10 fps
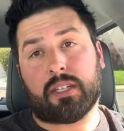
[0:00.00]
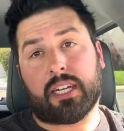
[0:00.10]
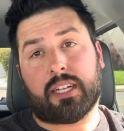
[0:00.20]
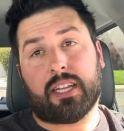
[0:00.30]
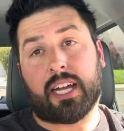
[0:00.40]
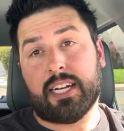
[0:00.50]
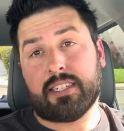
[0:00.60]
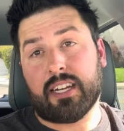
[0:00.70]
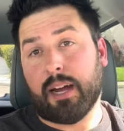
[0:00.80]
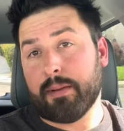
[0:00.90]
Like I
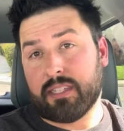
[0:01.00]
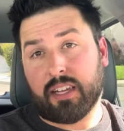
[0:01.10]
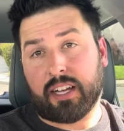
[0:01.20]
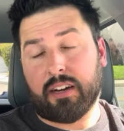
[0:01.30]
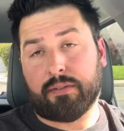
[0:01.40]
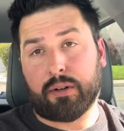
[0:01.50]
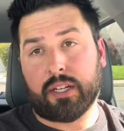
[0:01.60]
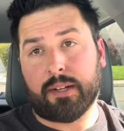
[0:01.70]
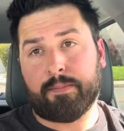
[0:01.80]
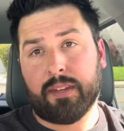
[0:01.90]
said, I'm in Southern
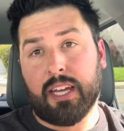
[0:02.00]
California.